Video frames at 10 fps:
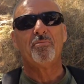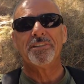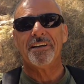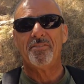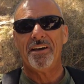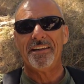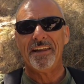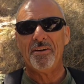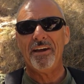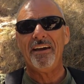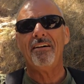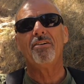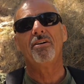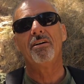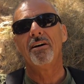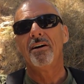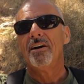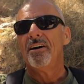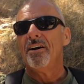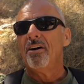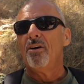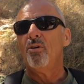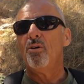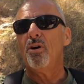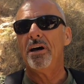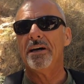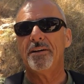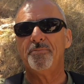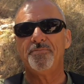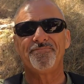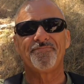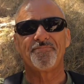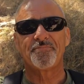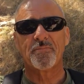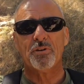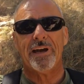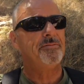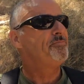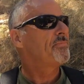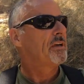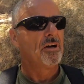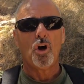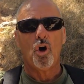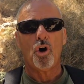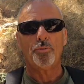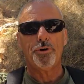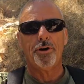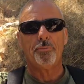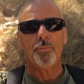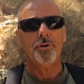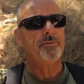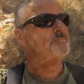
myself that anyway. Whew. Right, onward and upward.